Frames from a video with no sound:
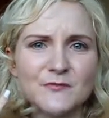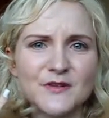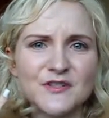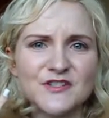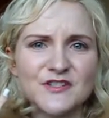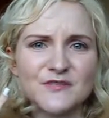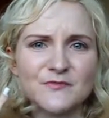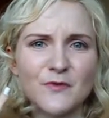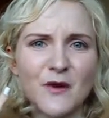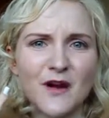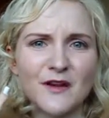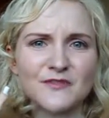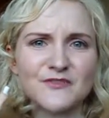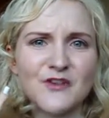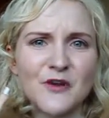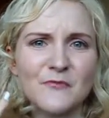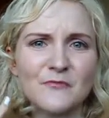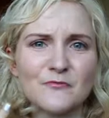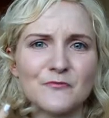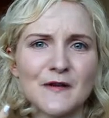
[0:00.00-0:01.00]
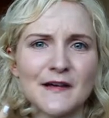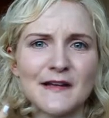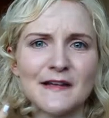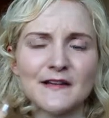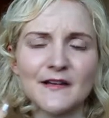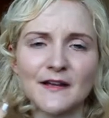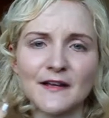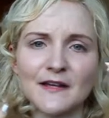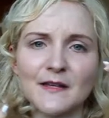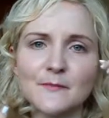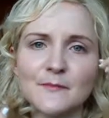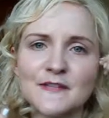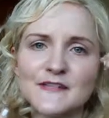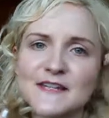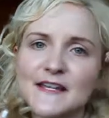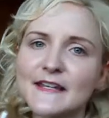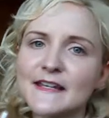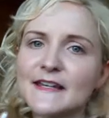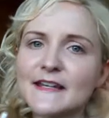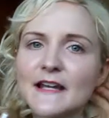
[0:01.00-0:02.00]
which is what I don't really like in
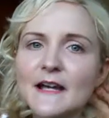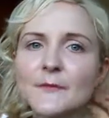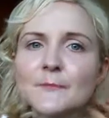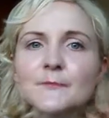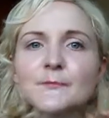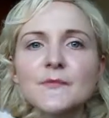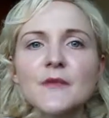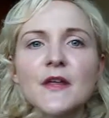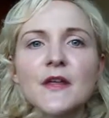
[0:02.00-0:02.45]
particular.